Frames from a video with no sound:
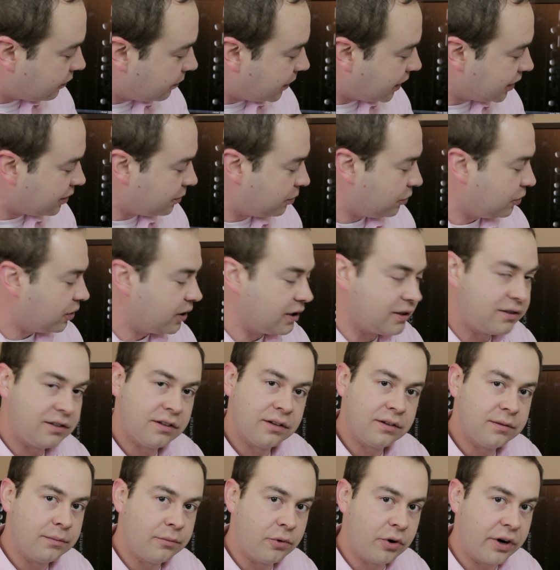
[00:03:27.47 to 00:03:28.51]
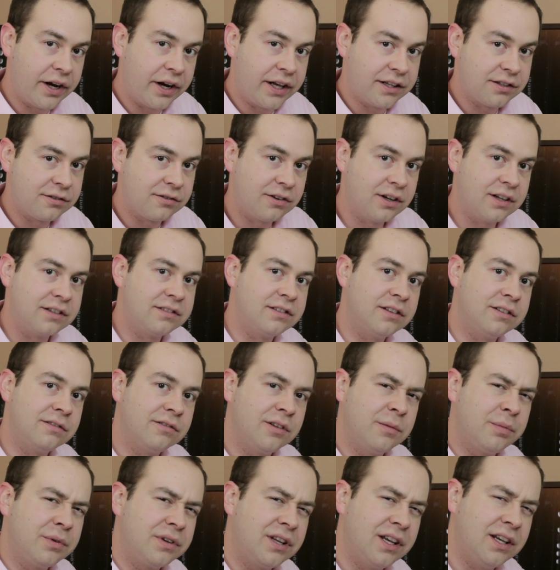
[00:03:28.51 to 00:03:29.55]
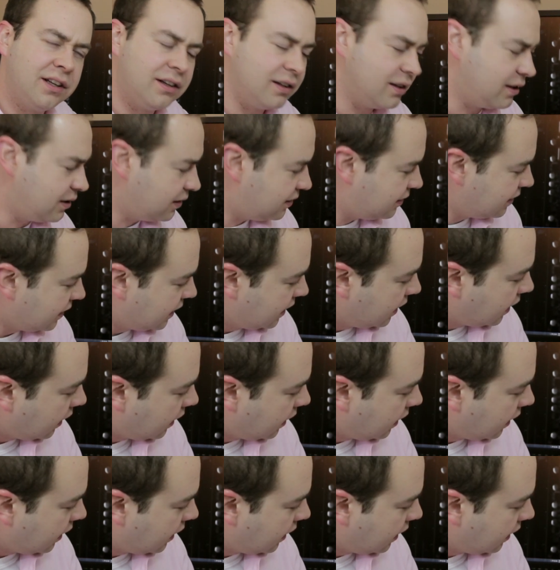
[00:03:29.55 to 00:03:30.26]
for motherboards, more asterisks, doesn't really pertain to this.